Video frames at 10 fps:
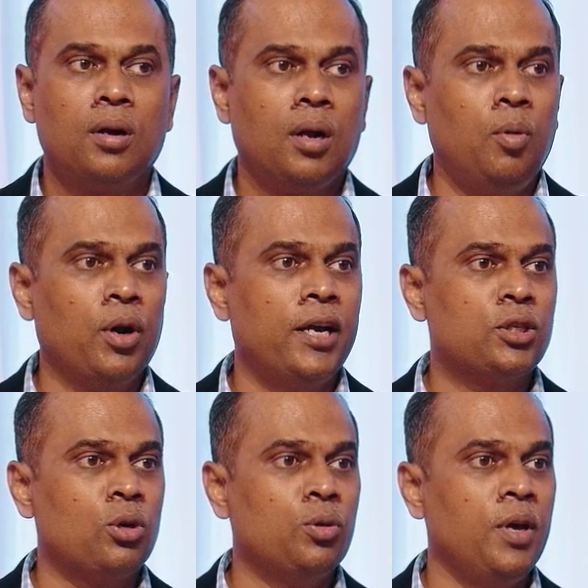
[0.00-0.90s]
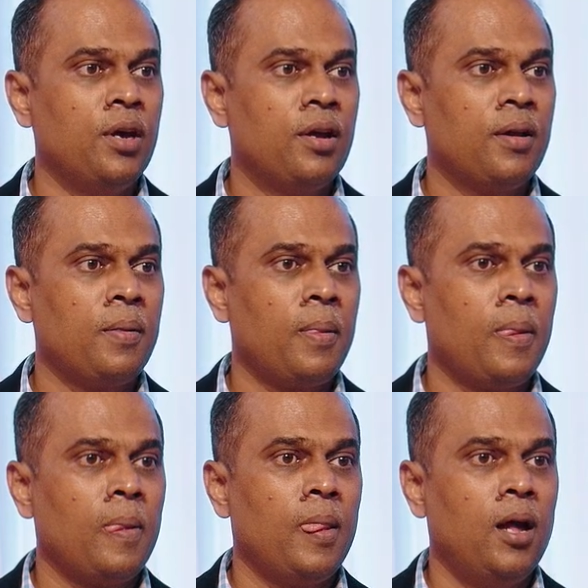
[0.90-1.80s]
Come on, guys, talk to me.
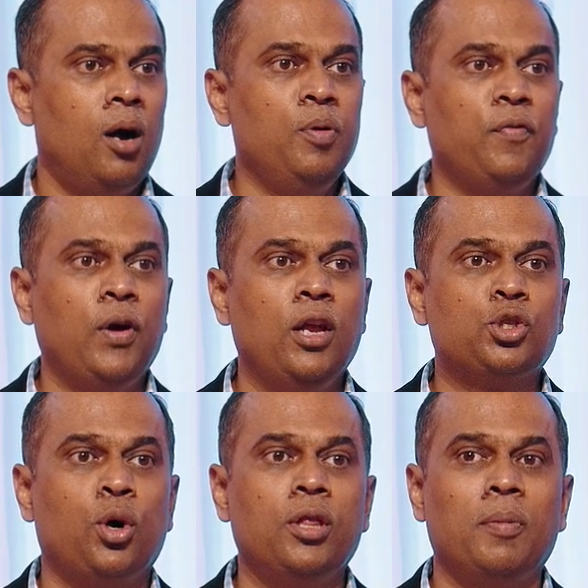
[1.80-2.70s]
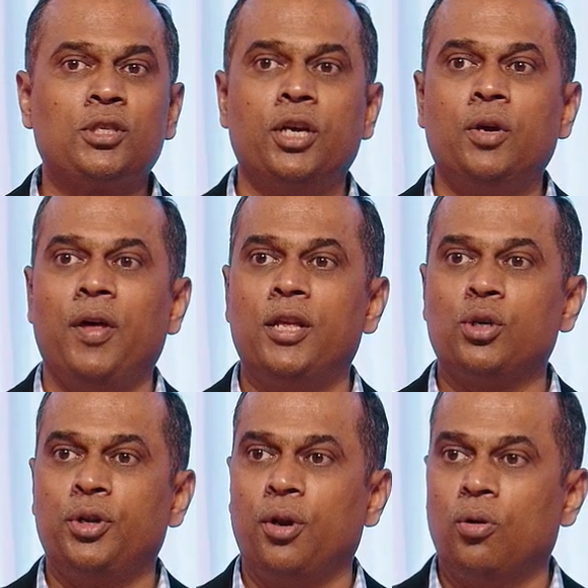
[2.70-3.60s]
How many of you enjoy the mosquito when it's
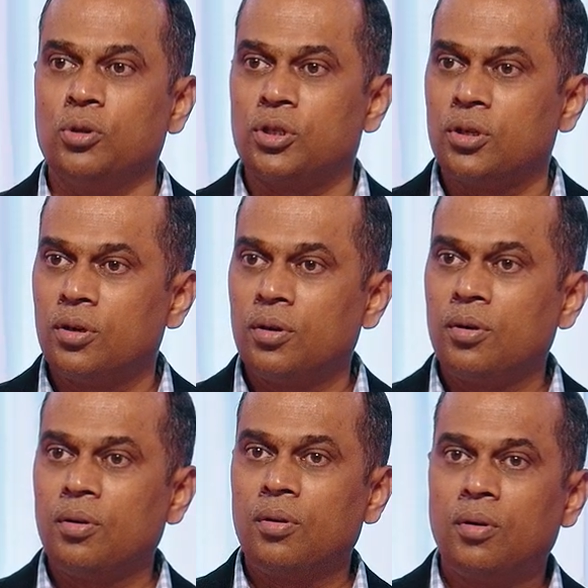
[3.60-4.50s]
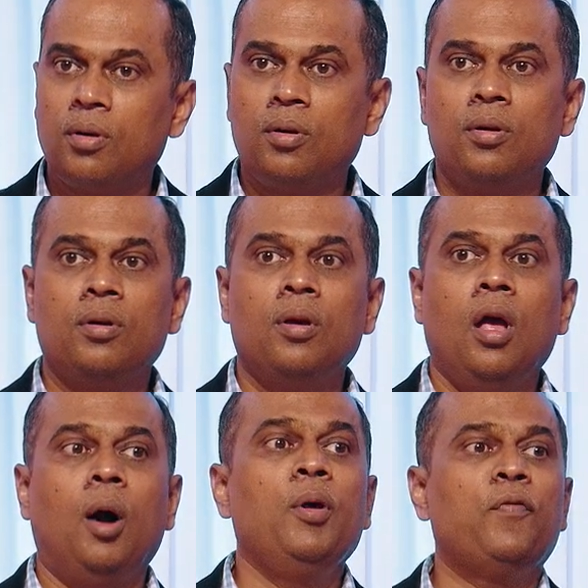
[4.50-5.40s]
on your nose?
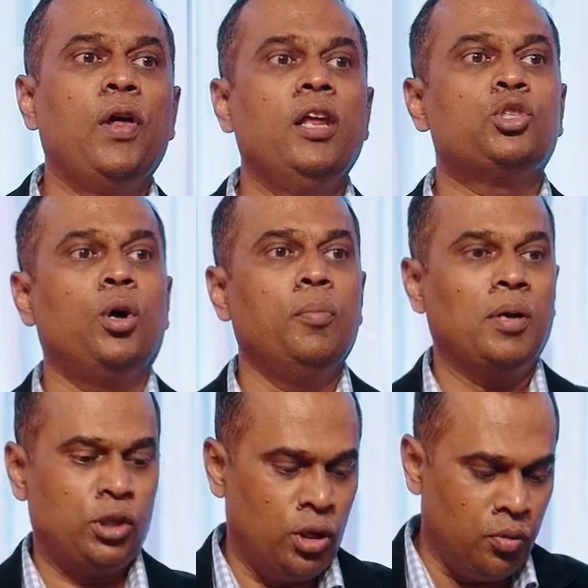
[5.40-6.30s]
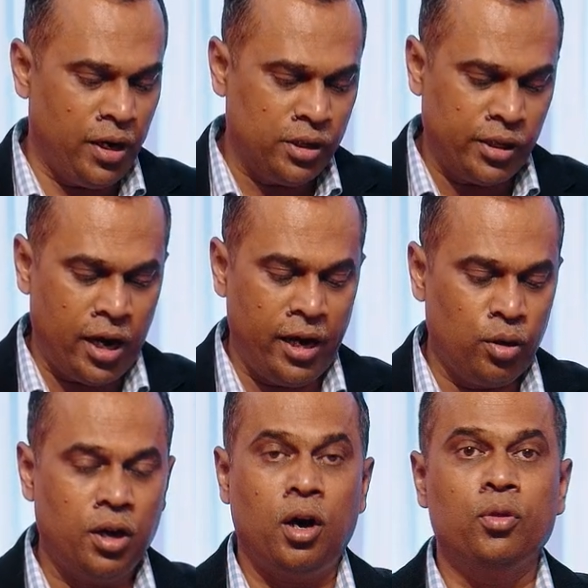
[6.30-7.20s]
How many of you enjoy mosquito that is there right
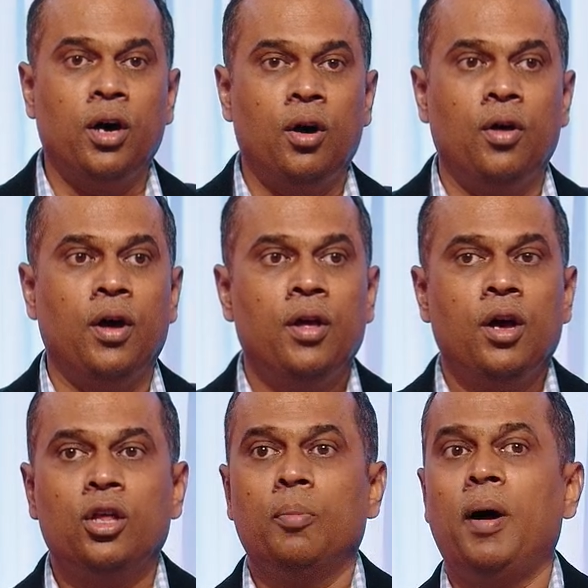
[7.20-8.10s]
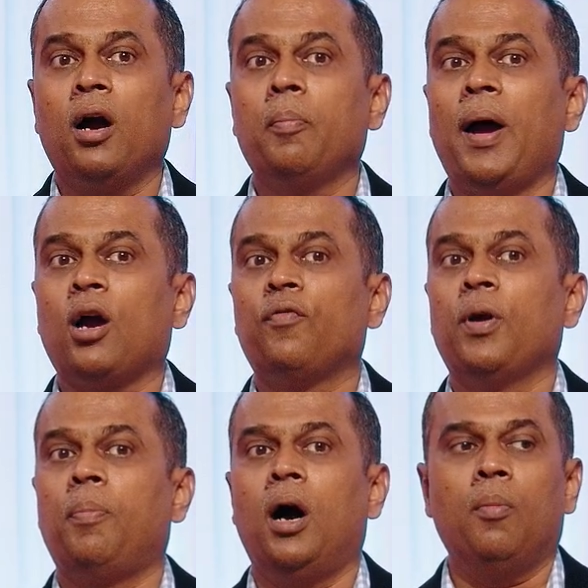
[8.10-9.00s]
on the back of
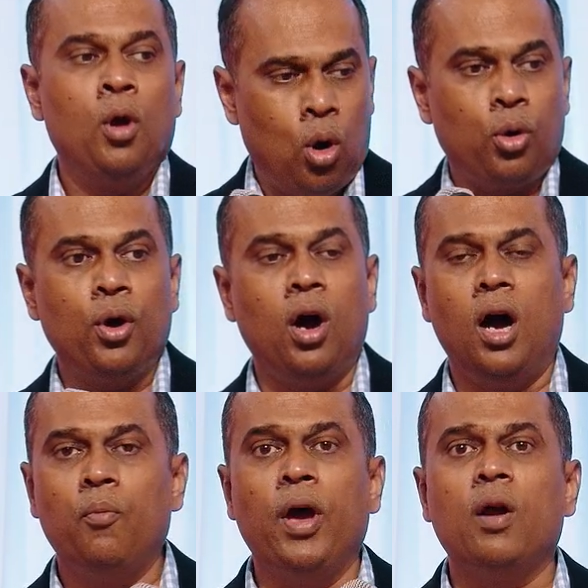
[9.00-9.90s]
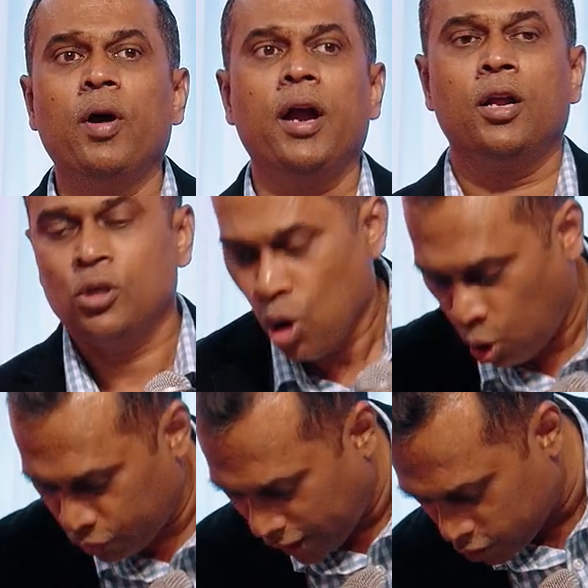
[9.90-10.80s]
your palm or your arm, wherever it is?
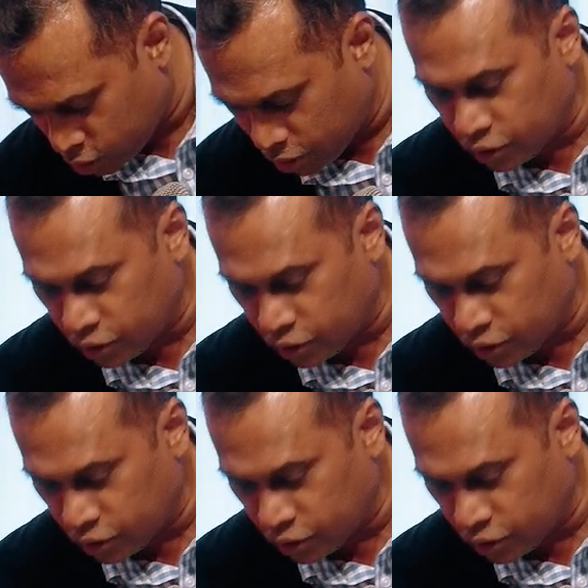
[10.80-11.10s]
Oh, there it's on the